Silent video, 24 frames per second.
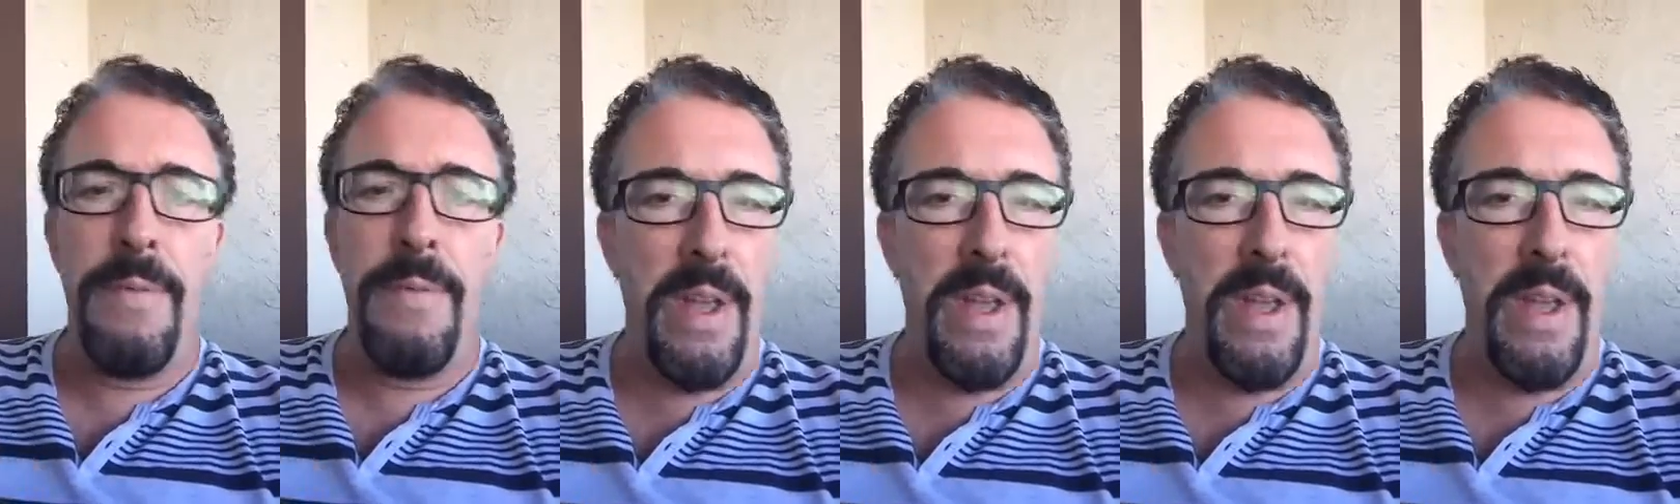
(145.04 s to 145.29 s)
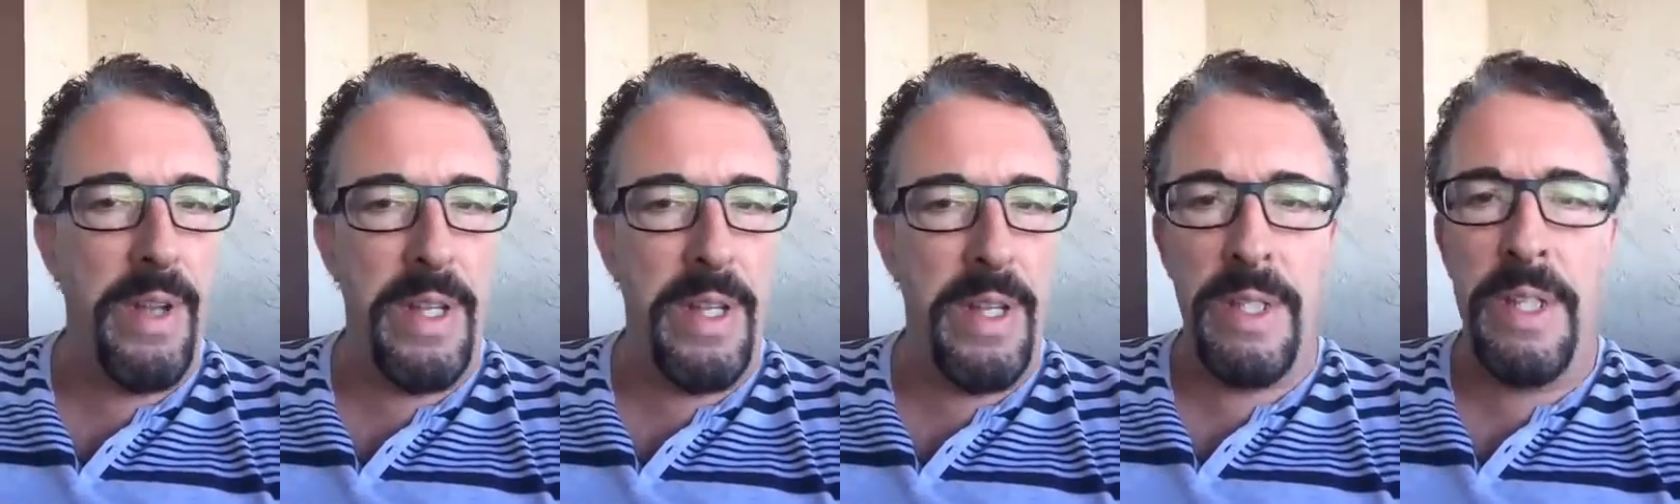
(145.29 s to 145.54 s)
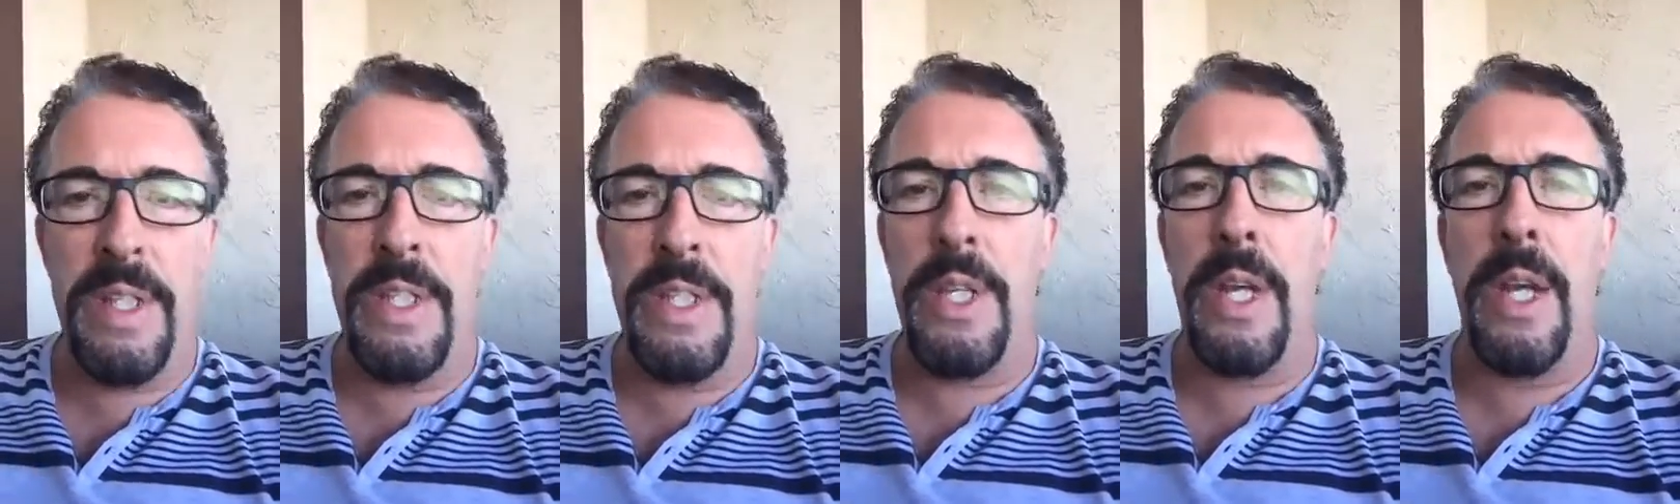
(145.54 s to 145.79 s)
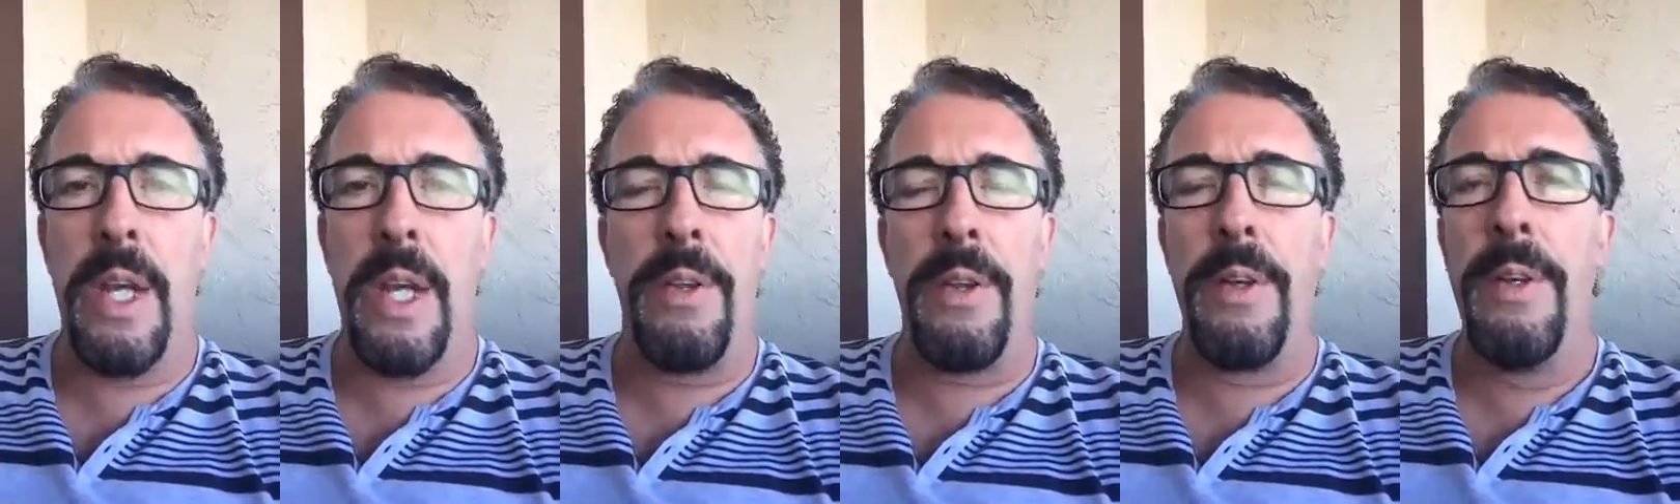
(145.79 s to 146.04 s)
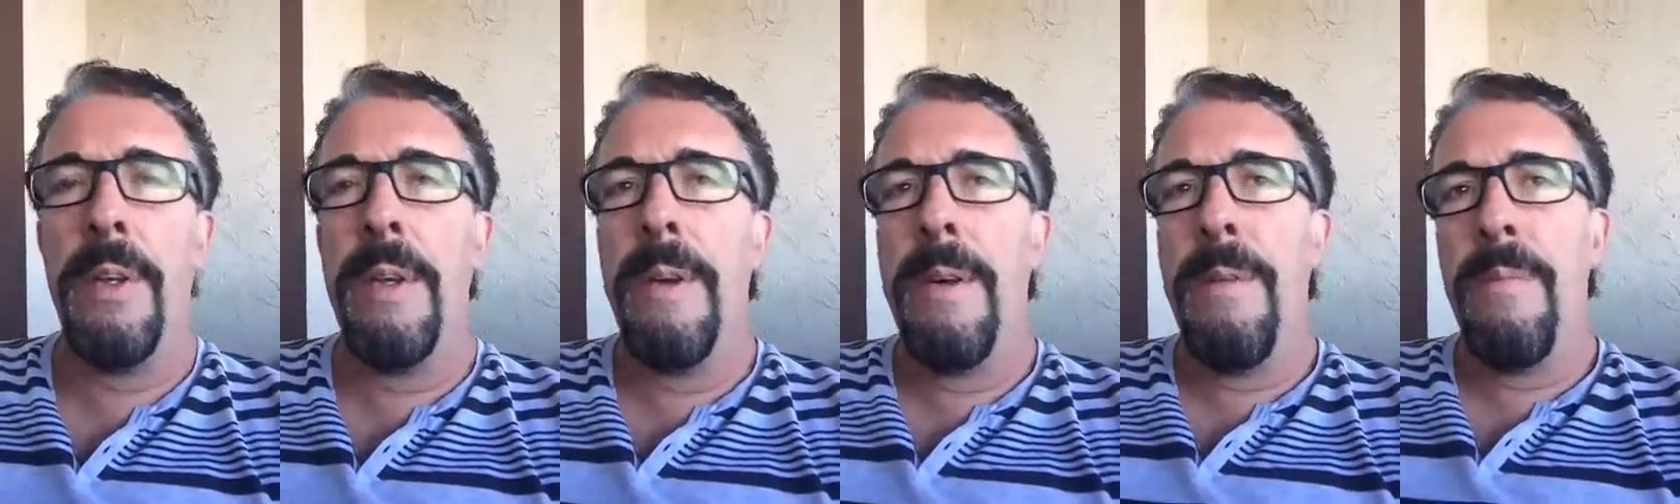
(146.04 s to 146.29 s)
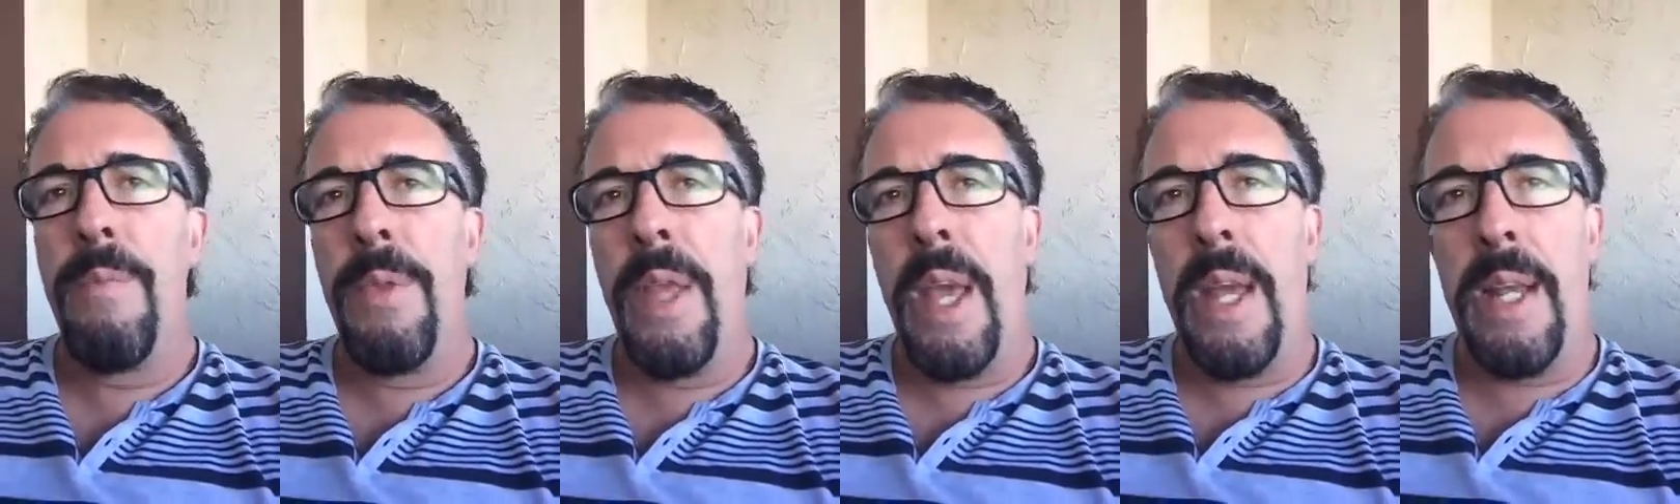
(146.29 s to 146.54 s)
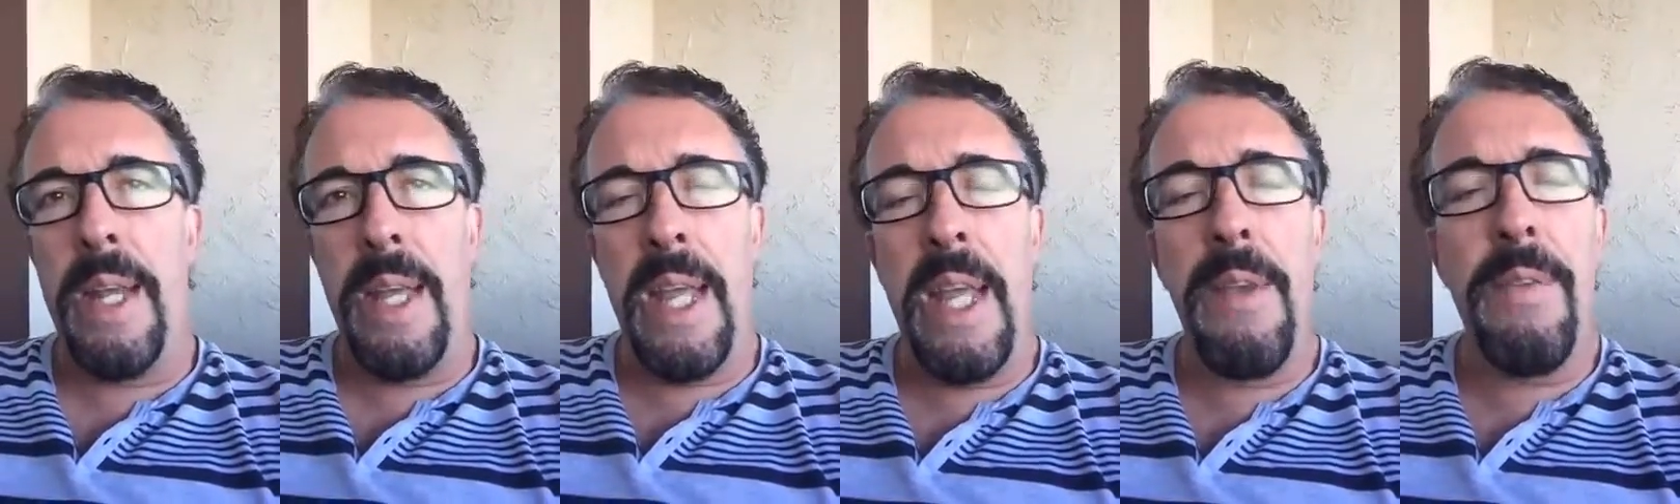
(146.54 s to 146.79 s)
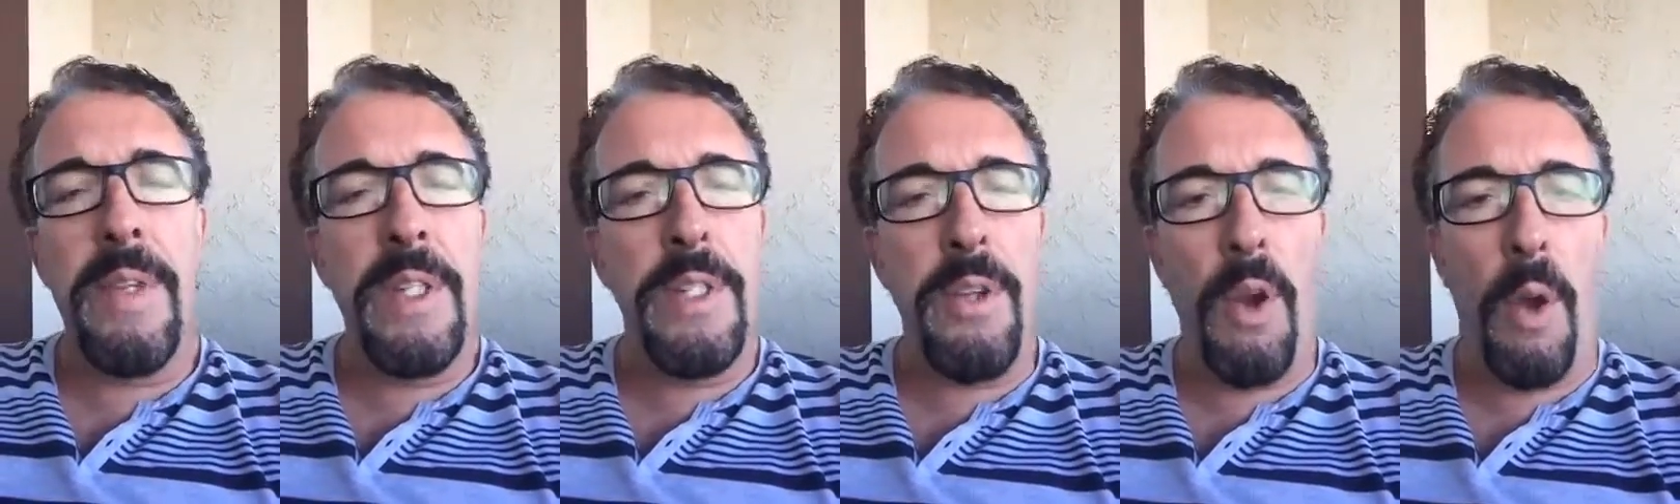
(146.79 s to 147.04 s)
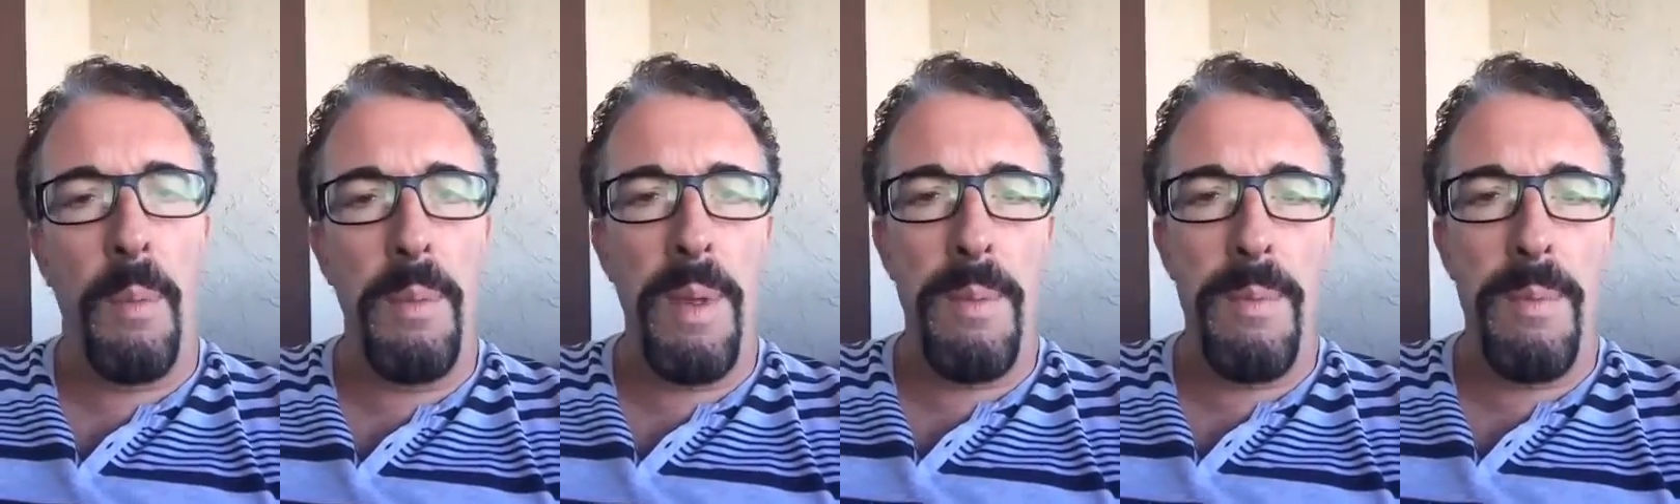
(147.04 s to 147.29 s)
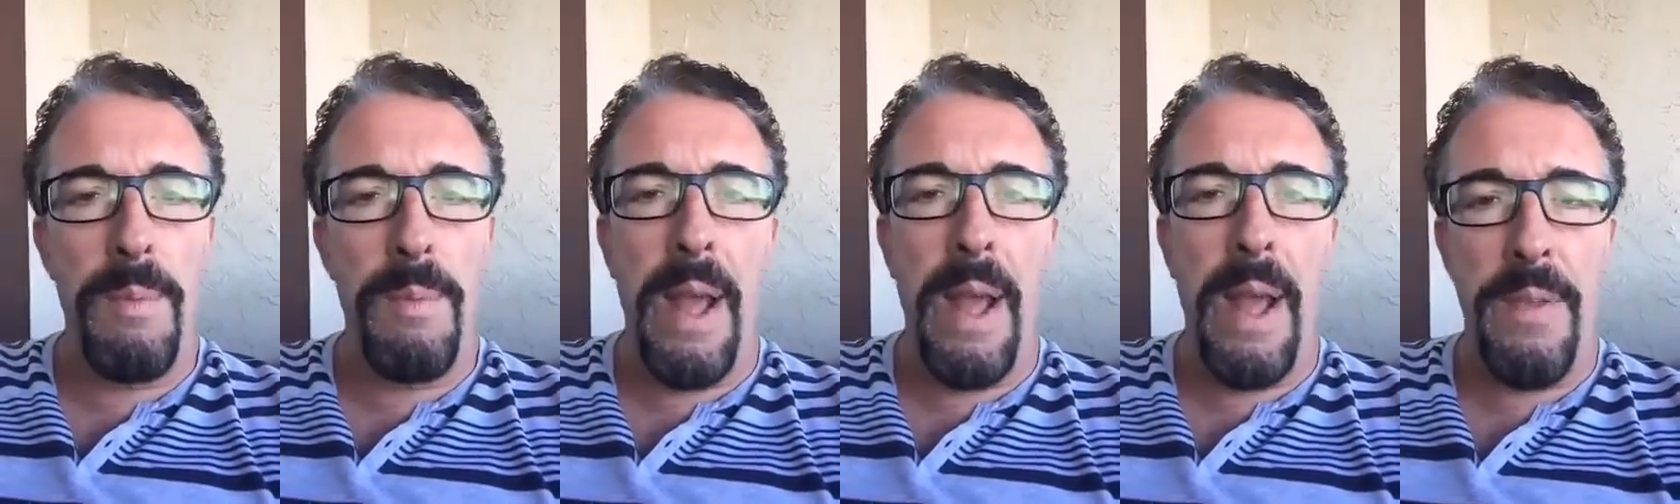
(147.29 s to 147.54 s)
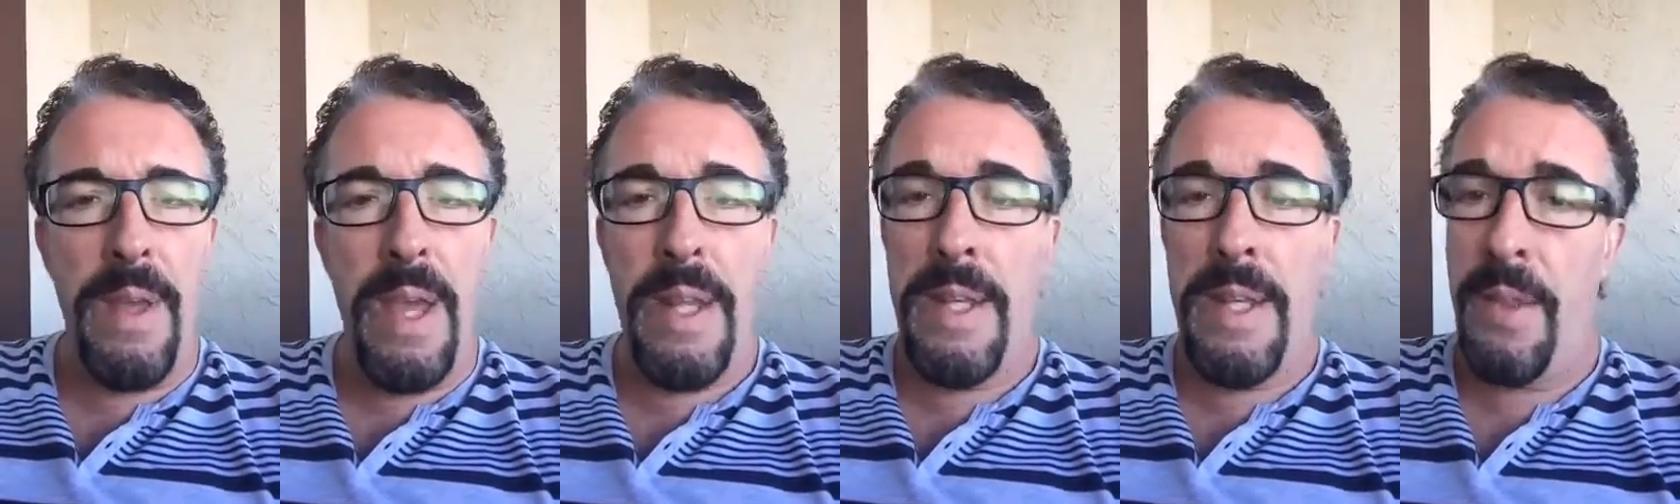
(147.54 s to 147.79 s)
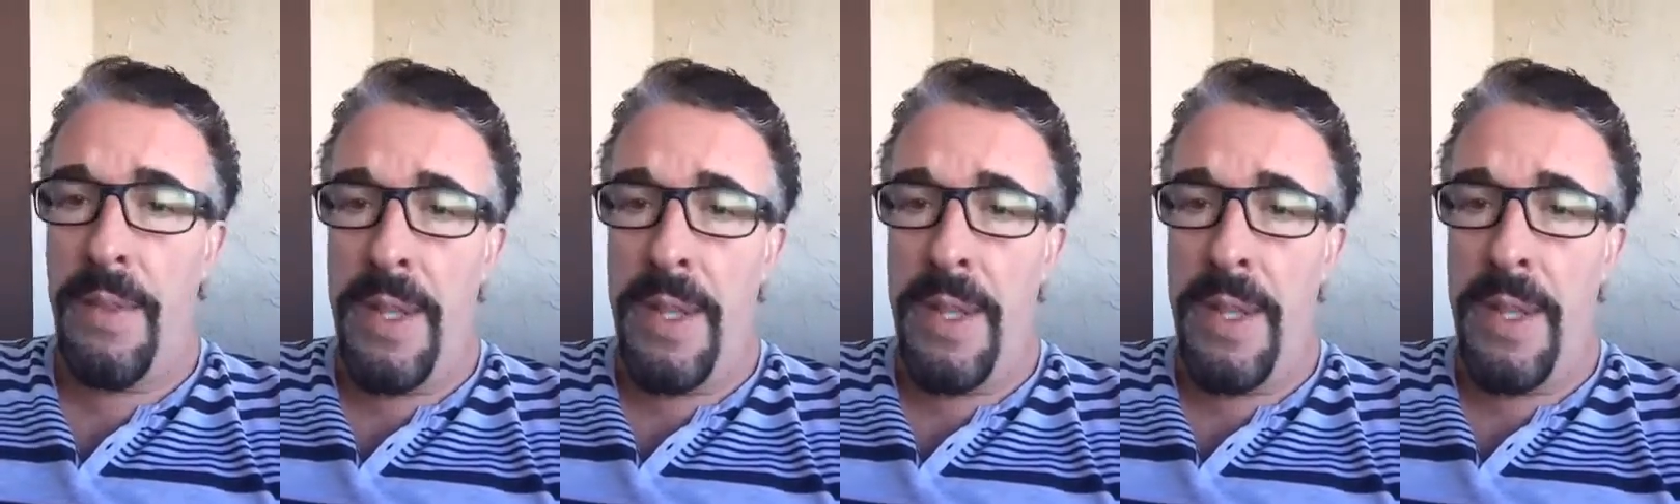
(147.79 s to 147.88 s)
they visit each other. And he even told me back then,